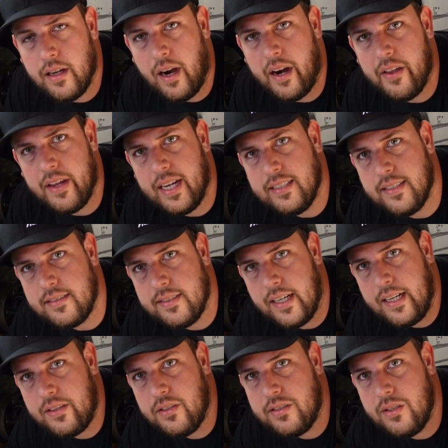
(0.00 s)
Are you guys
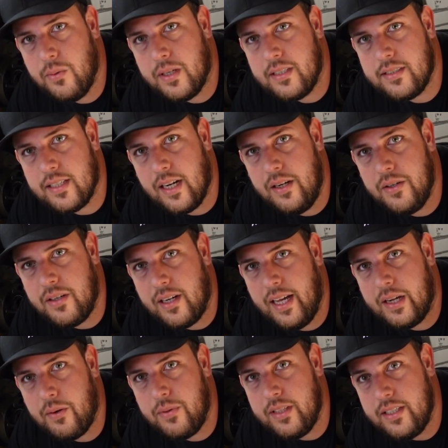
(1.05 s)
excited to see what it's gonna look
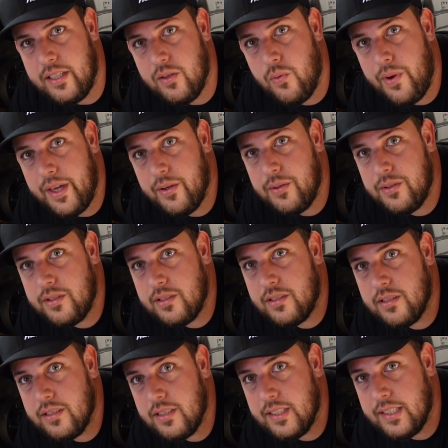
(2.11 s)
like with the new wheels?
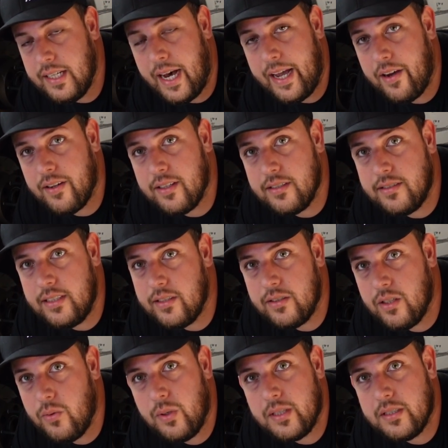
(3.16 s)
I honestly don't
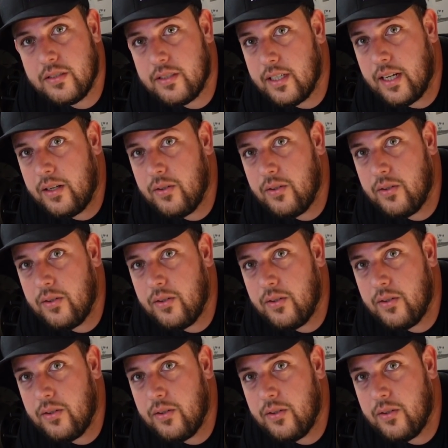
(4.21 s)
know what it's gonna